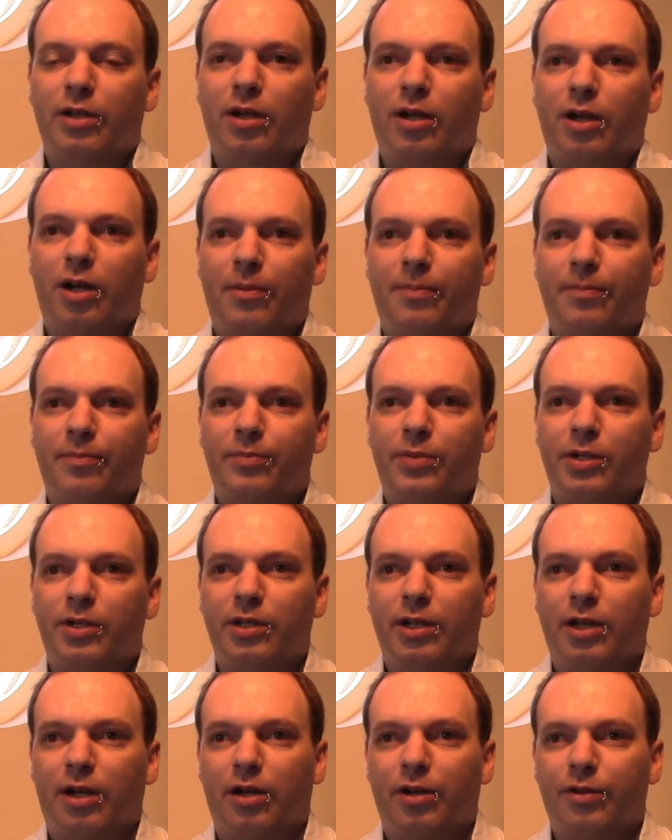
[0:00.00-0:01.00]
Um, but
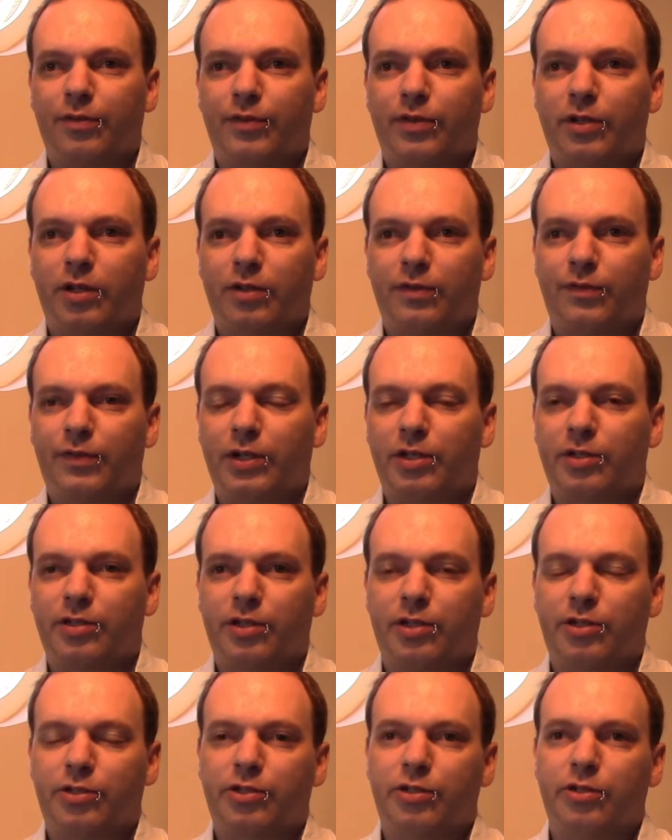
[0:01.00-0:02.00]
yeah, hopefully it fixed
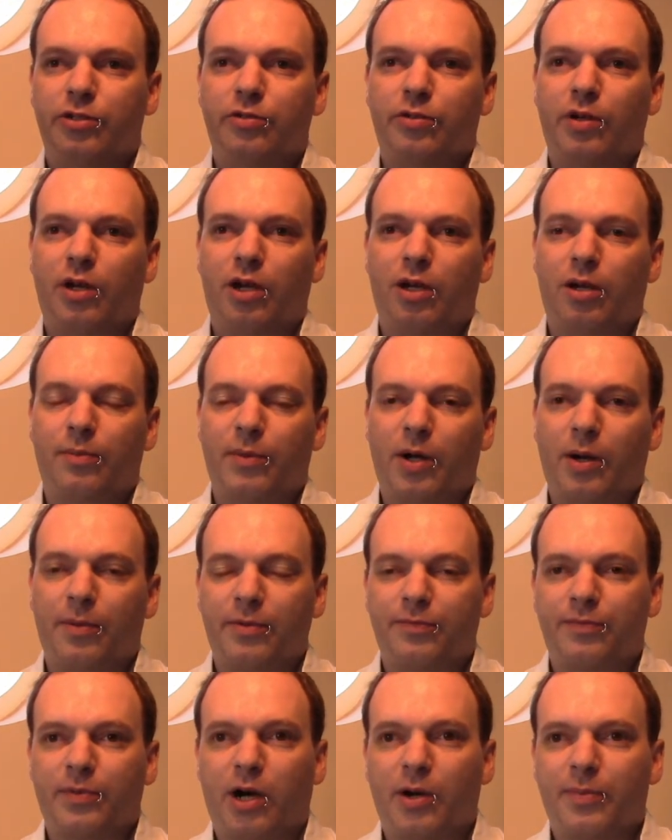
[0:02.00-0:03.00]
the issue. Um,
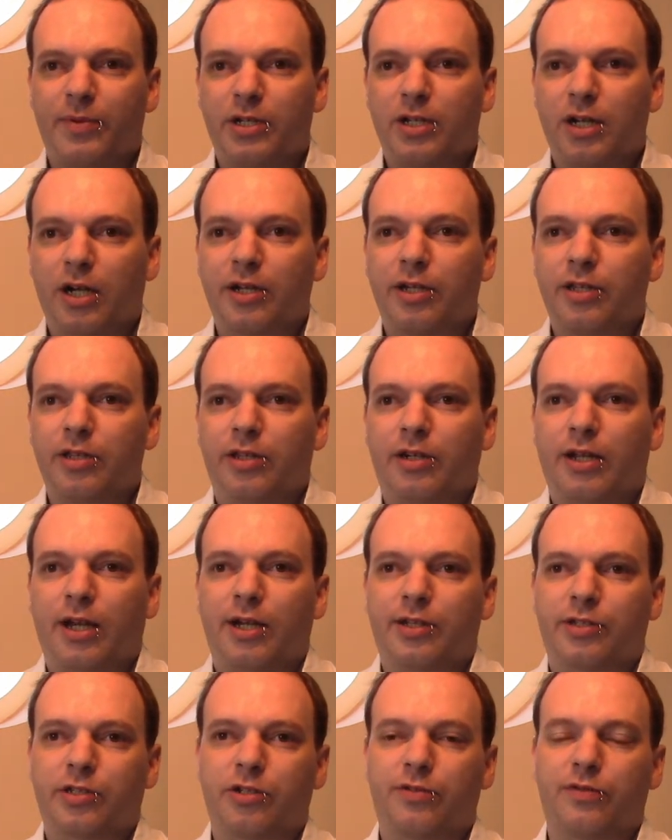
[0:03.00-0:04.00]
i have been lucky that it
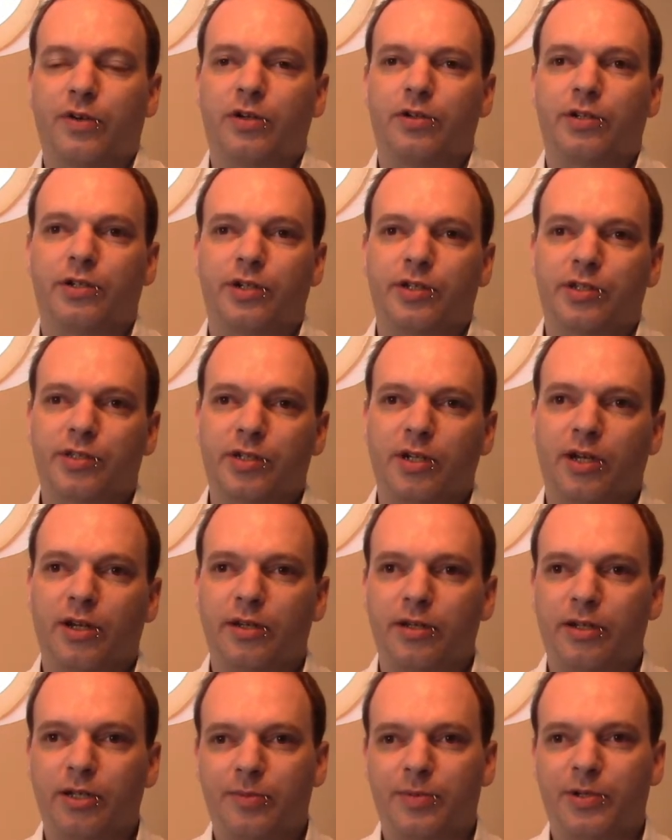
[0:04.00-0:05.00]
has corroded it
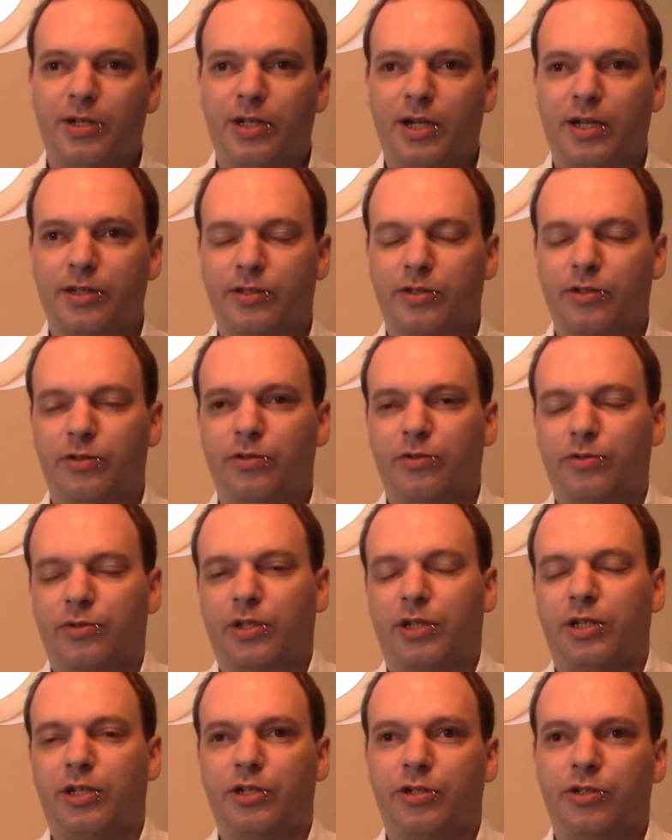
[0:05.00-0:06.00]
slightly, but it hasn't
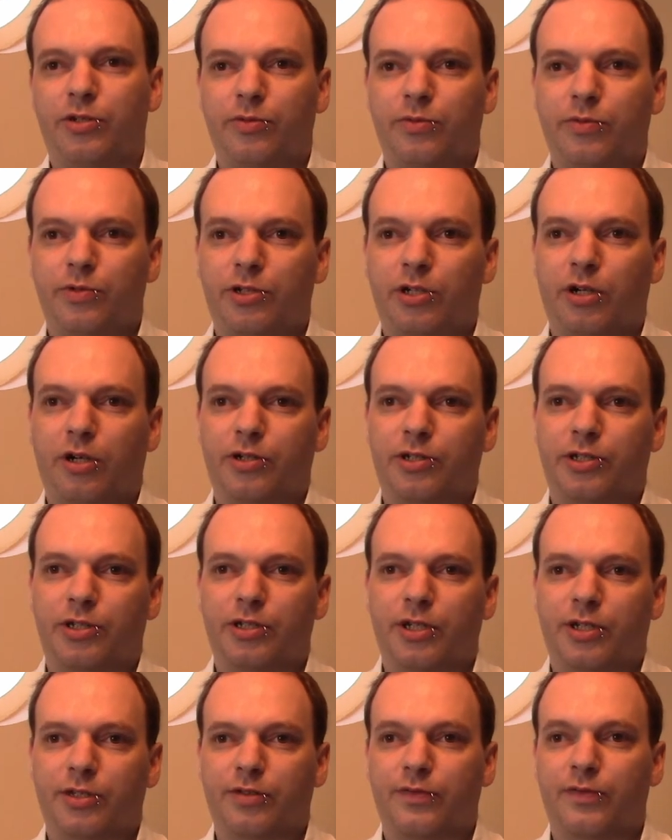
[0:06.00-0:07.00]
caused any issues with
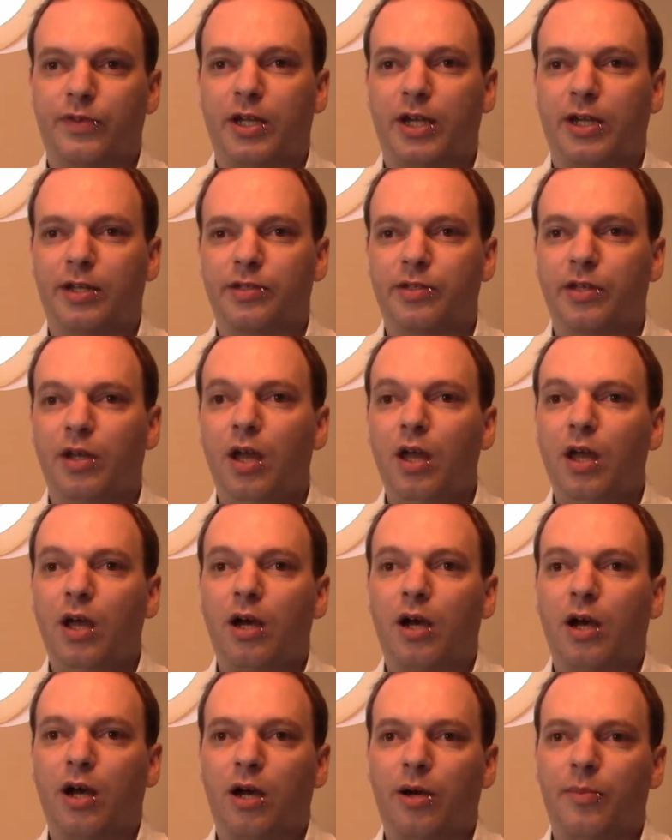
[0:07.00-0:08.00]
charging as of yet.
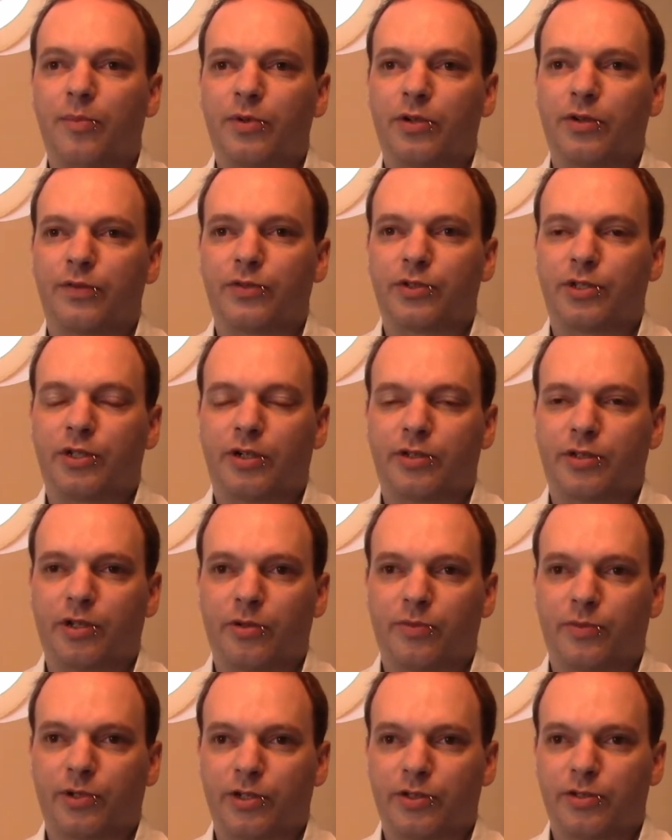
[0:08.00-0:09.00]
Um, but obviously I
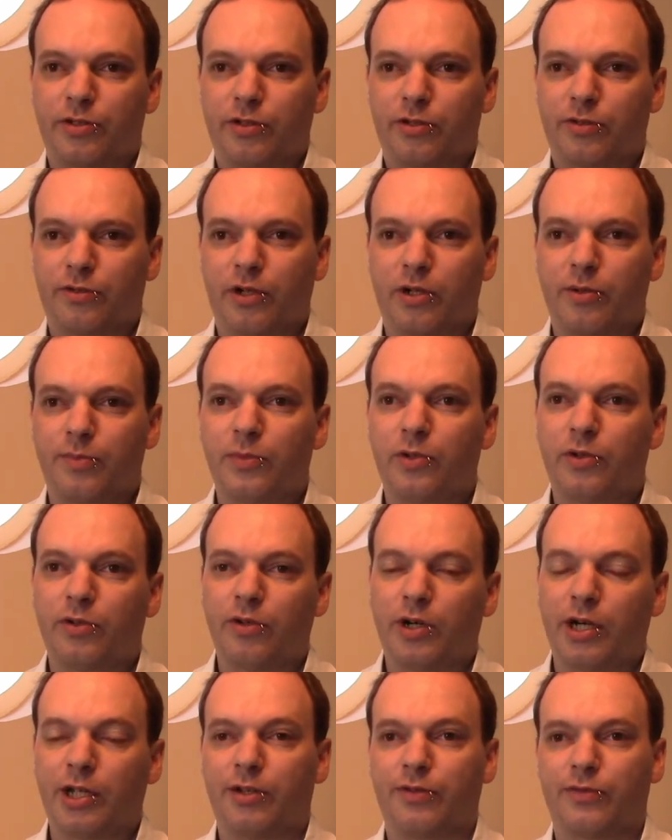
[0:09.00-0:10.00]
don't want it to corrode
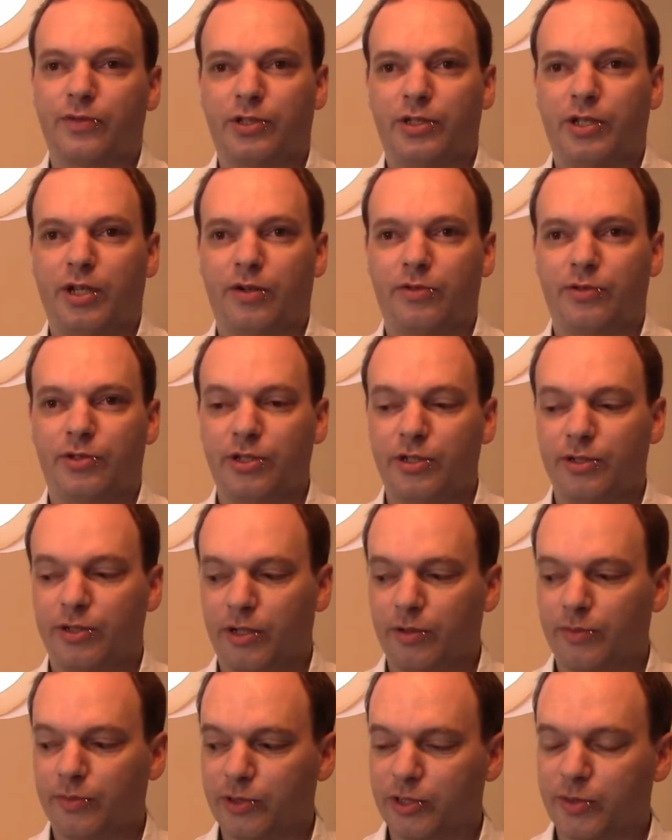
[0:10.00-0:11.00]
more, and obviously LG
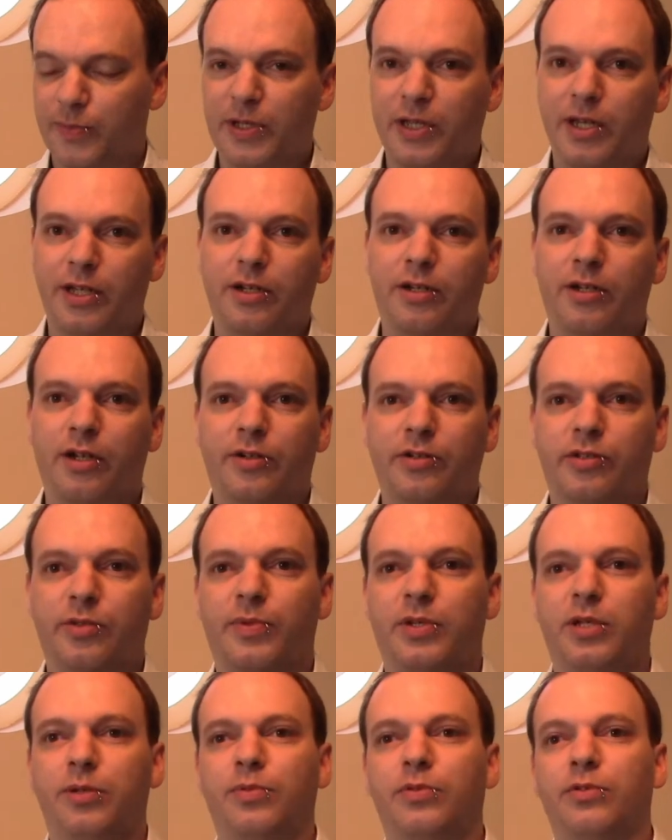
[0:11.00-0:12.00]
don't want to be getting loads
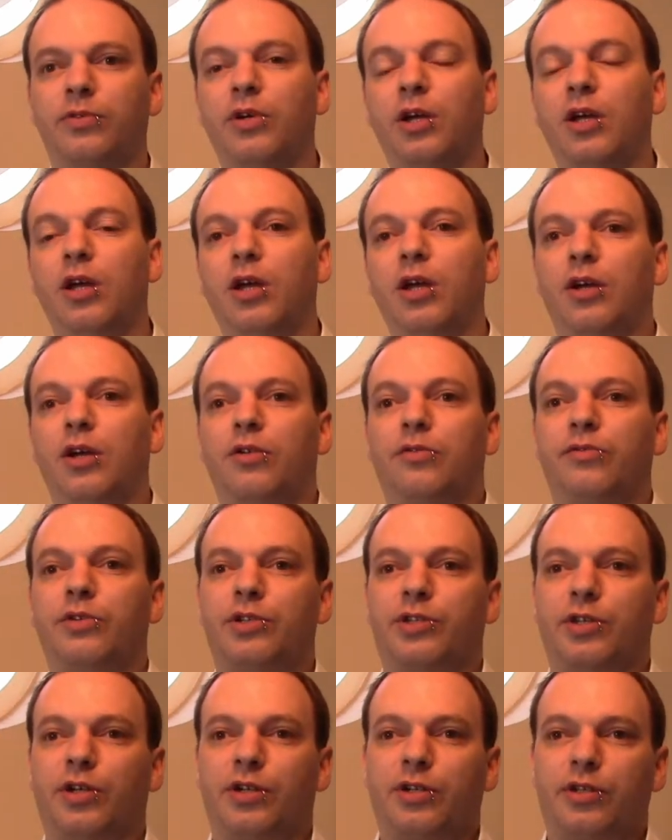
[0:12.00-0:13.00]
of people
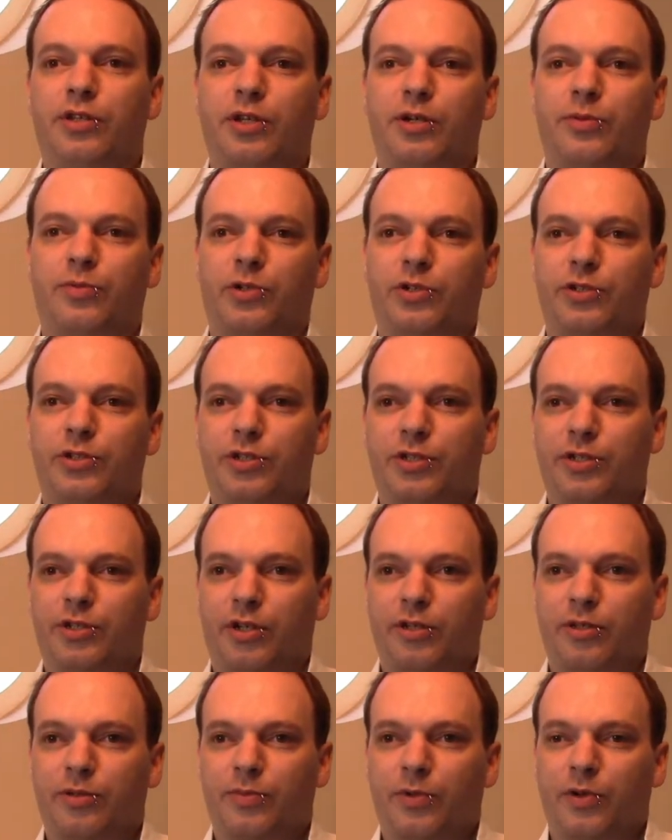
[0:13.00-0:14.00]
returning their watches
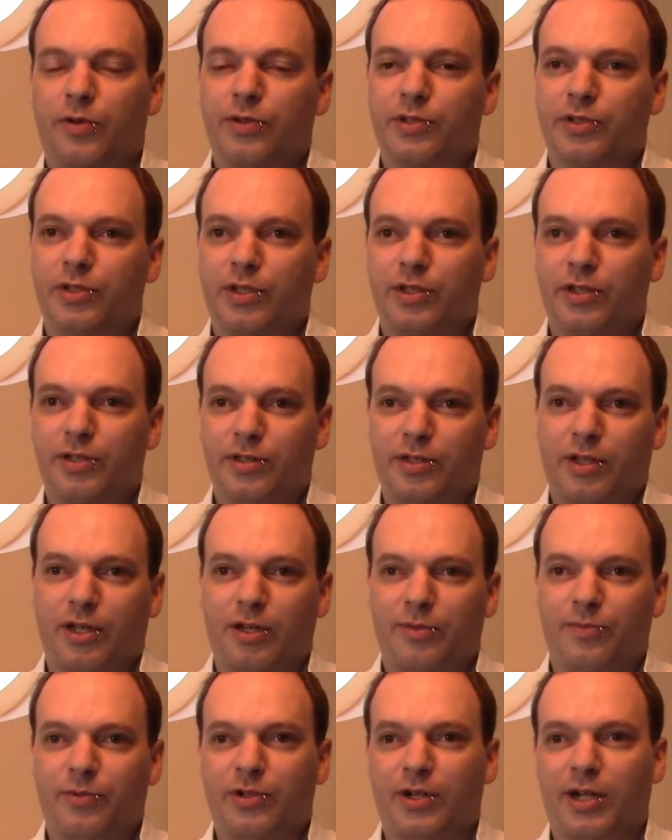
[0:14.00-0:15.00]
under warranty
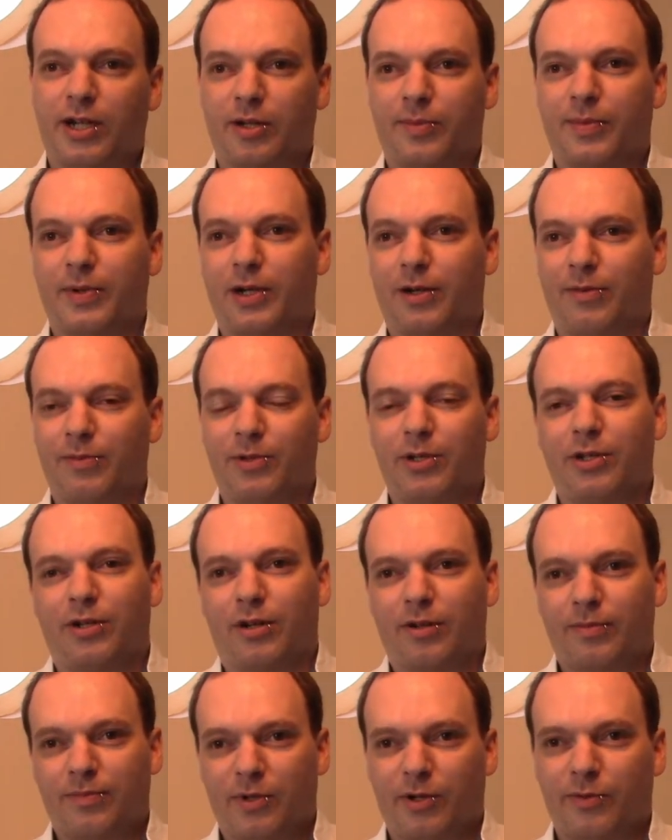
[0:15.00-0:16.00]
saying, well, hang about, you
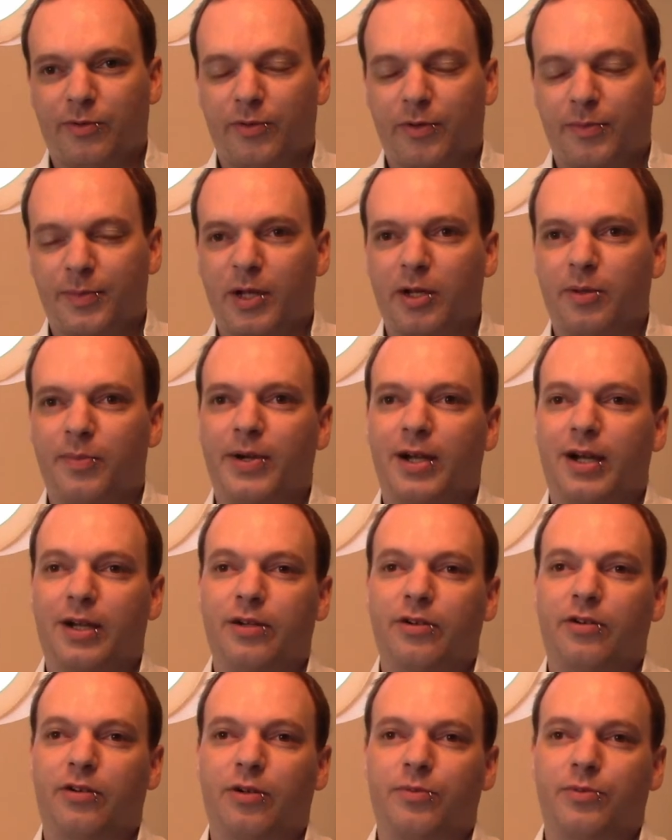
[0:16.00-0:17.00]
know, I want my money
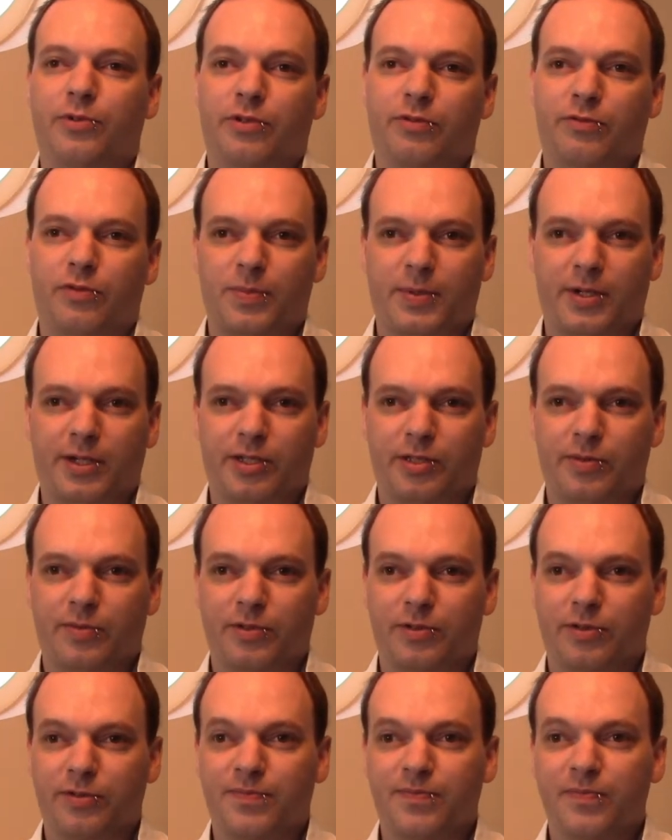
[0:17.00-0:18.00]
back, I want a
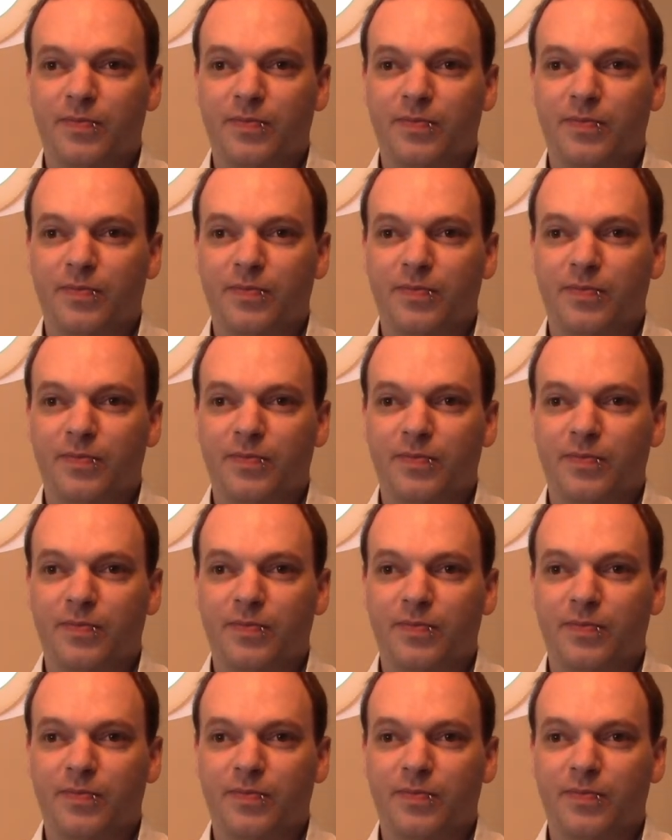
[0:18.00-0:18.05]
replacement.